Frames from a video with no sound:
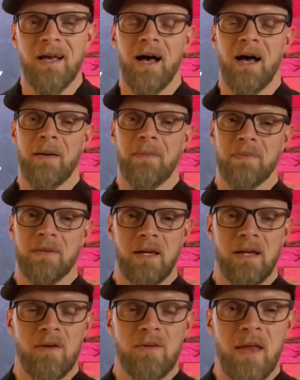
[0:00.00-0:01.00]

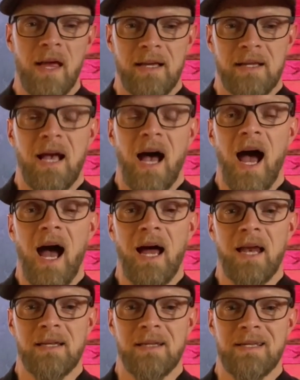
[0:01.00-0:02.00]
Let
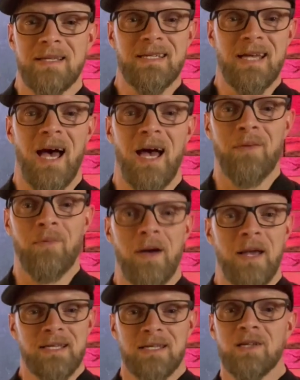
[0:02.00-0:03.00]
God decide
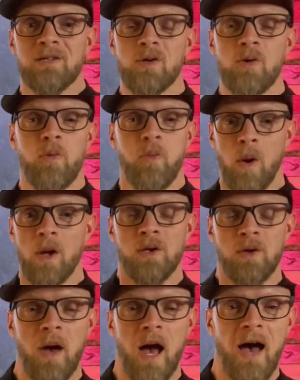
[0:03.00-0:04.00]
what he's going to do with what
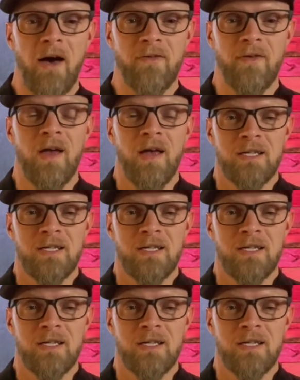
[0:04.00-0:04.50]
you have.